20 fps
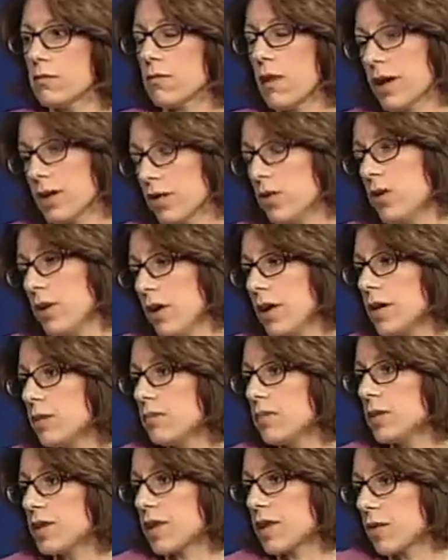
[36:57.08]
I
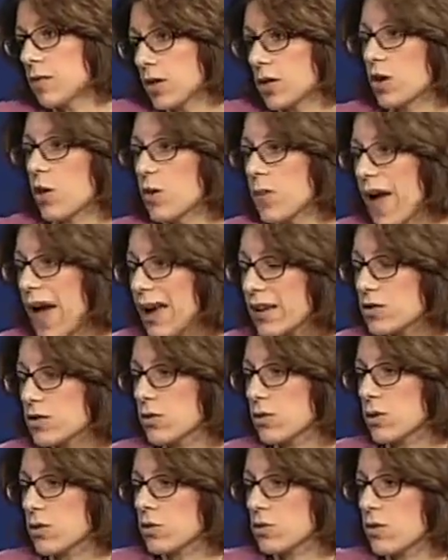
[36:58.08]
could, but then I'm going to go back
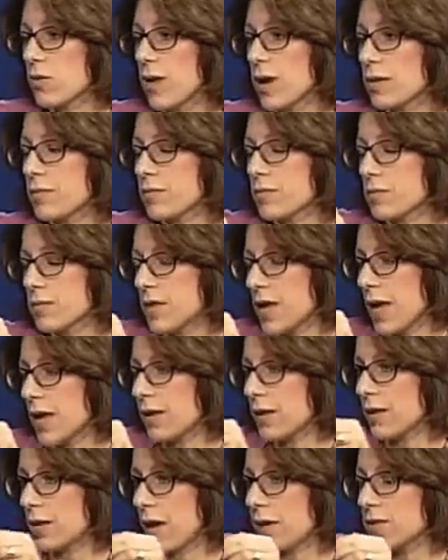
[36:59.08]
to it. So right. I
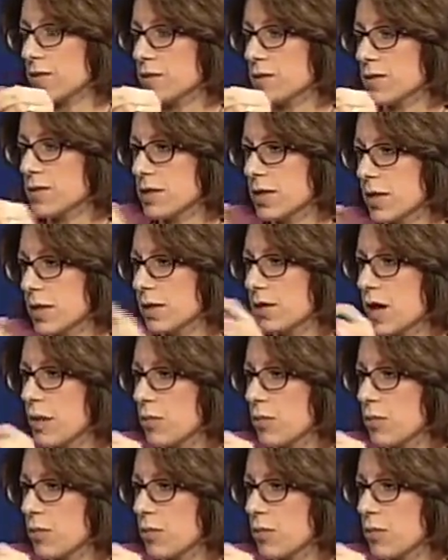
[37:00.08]
take it, I seal it